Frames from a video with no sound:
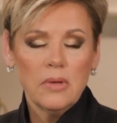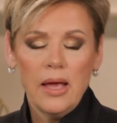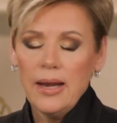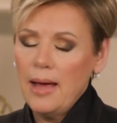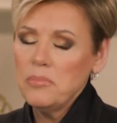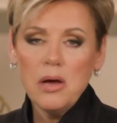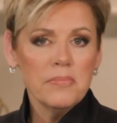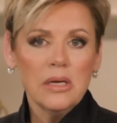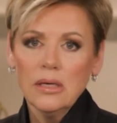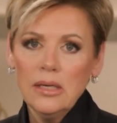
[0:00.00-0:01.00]
And I'm
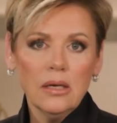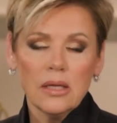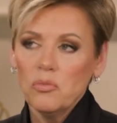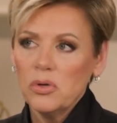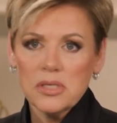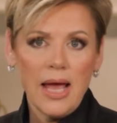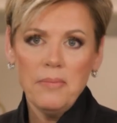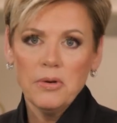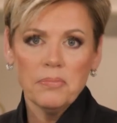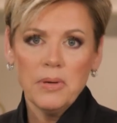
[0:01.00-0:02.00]
not belittling what's
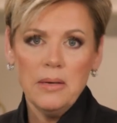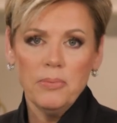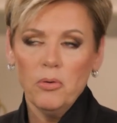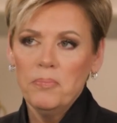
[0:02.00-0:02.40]
happened to people,